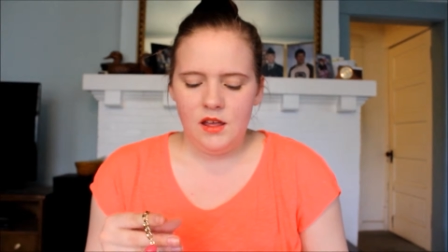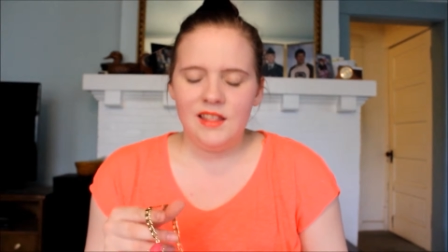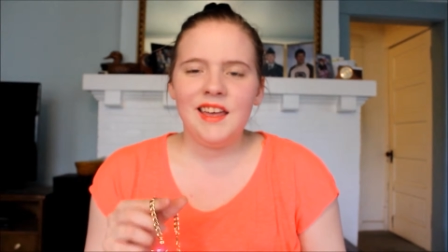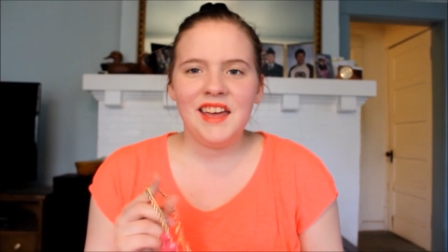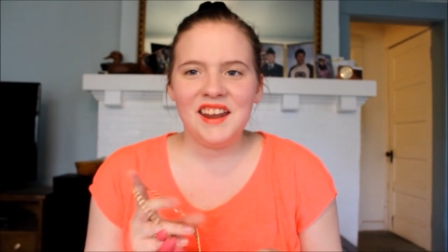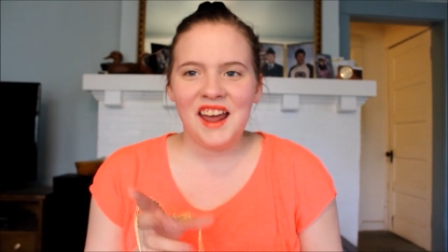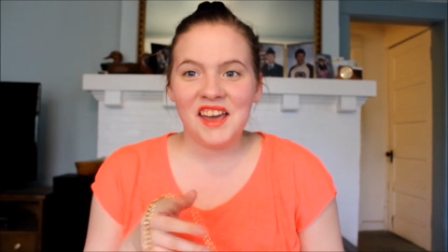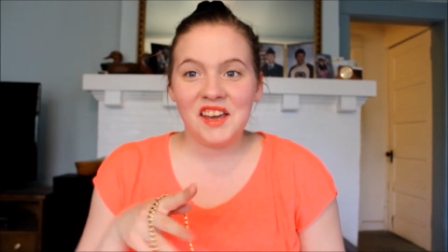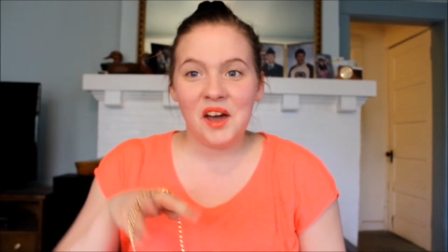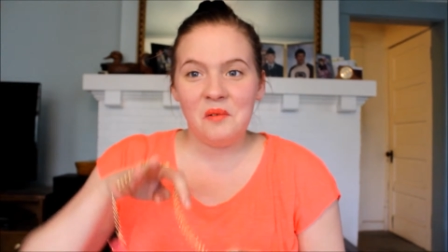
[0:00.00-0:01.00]
and then
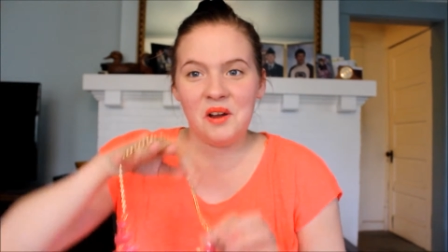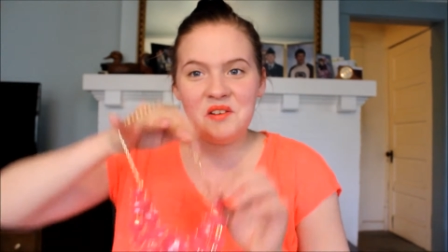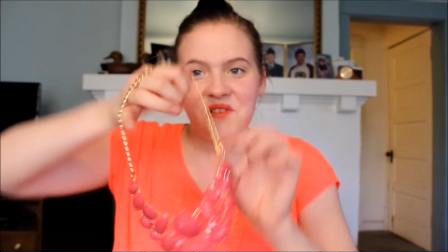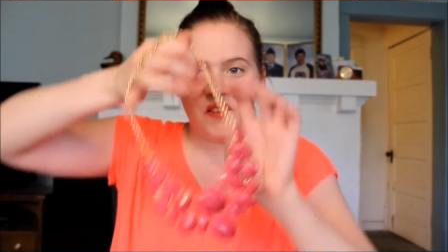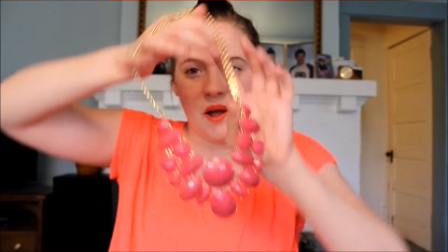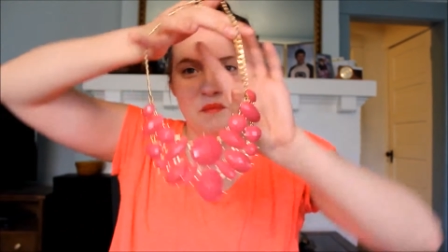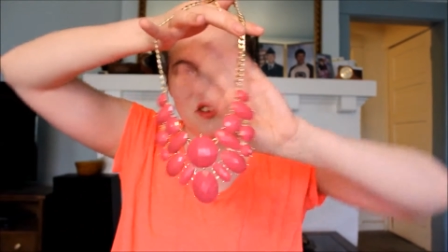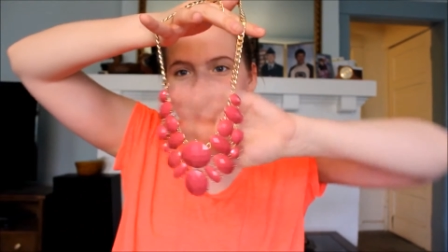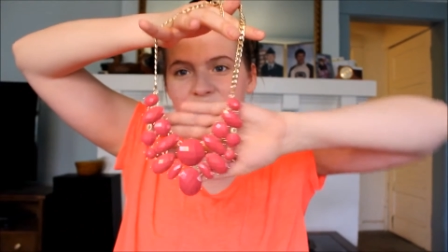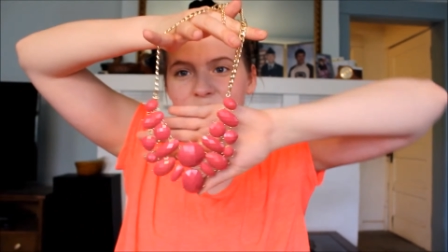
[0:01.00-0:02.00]
I got one from
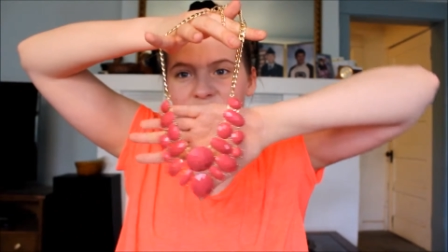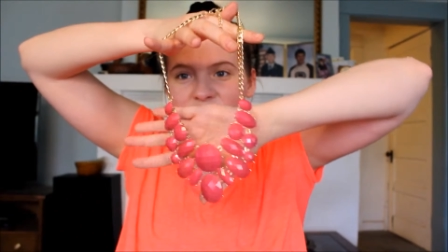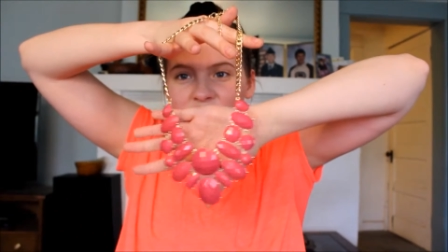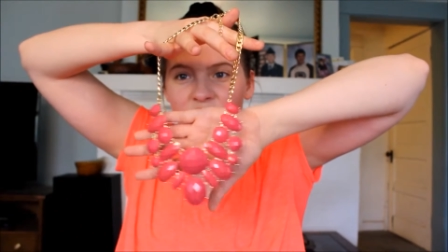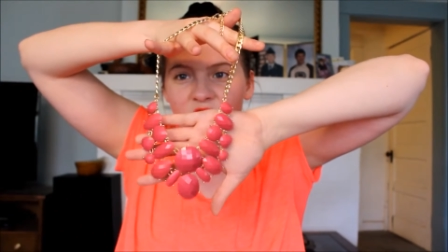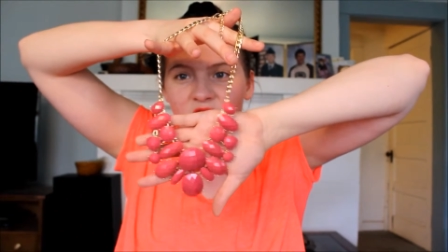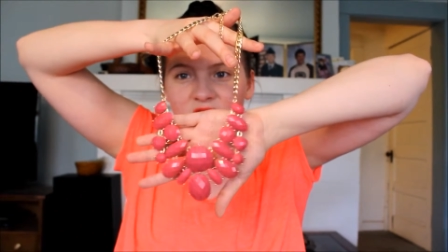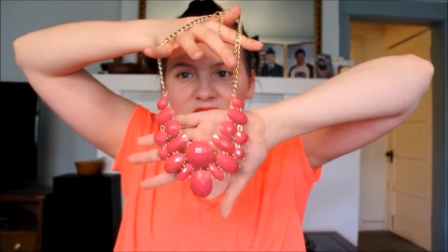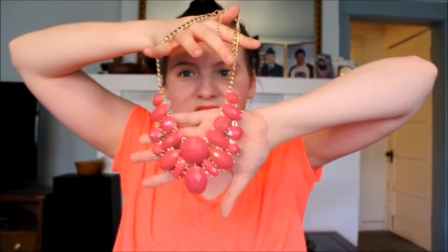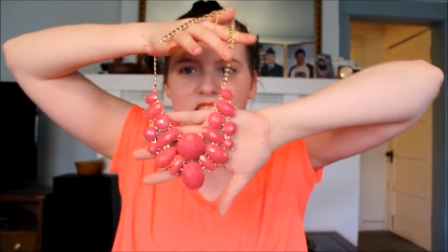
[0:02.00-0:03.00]
Charming
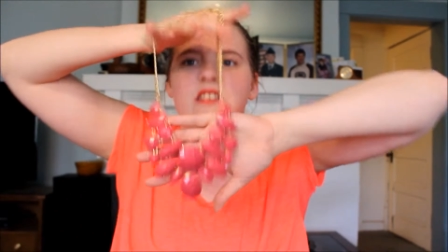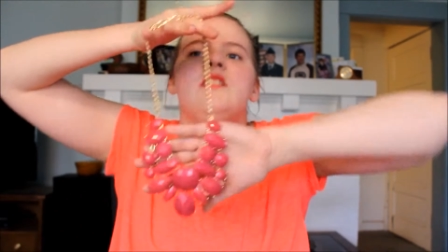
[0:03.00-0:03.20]
Charlie's.